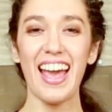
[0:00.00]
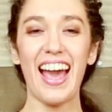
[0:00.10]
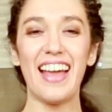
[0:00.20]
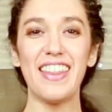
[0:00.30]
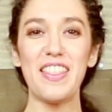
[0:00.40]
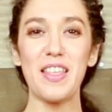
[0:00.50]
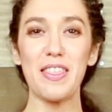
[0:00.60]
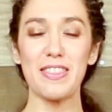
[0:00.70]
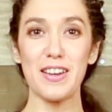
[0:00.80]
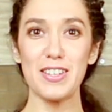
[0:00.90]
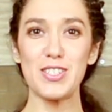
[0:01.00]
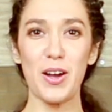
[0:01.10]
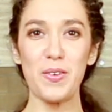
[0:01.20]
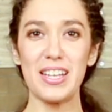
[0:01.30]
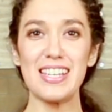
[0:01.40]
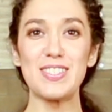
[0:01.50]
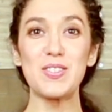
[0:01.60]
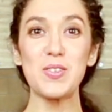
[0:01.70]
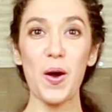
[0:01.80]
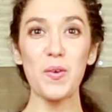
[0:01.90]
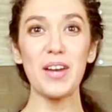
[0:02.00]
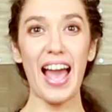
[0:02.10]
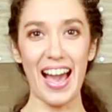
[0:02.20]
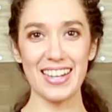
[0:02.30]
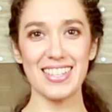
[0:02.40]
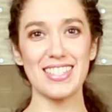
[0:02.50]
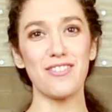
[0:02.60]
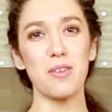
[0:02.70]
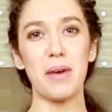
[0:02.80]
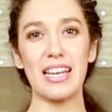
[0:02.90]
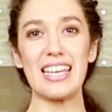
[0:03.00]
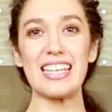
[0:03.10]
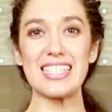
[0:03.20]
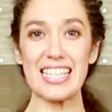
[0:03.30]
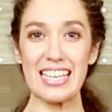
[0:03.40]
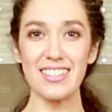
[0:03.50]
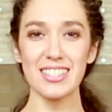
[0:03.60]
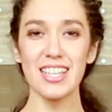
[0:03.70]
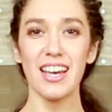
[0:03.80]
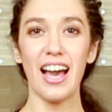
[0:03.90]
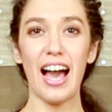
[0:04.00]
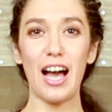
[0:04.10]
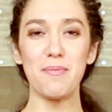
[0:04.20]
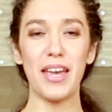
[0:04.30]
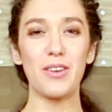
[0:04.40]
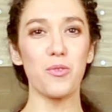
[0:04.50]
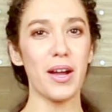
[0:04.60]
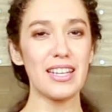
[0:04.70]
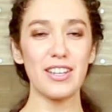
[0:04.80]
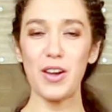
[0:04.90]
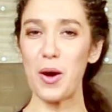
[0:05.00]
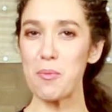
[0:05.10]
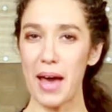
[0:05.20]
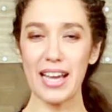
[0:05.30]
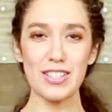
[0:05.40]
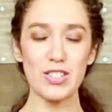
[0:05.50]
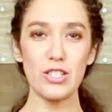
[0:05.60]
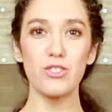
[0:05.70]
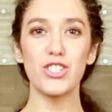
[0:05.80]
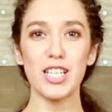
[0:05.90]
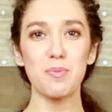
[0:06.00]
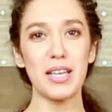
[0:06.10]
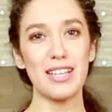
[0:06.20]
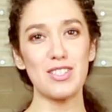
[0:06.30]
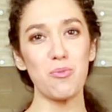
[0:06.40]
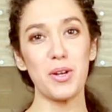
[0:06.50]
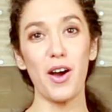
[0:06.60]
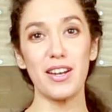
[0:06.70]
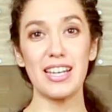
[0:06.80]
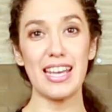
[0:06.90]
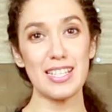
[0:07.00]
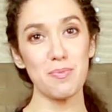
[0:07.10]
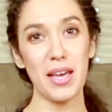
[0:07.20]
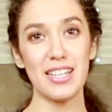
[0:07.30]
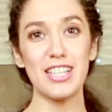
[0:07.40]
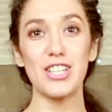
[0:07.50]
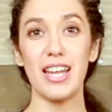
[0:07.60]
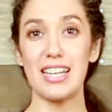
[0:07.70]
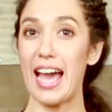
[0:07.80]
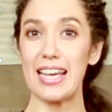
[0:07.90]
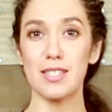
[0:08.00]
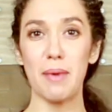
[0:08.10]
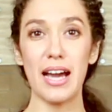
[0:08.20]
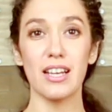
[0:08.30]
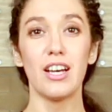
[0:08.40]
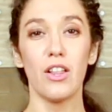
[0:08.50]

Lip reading: And then the third don't is don't act as if your body is healed and ready to go back as new just because you put on an ACE bandage and an ice pack.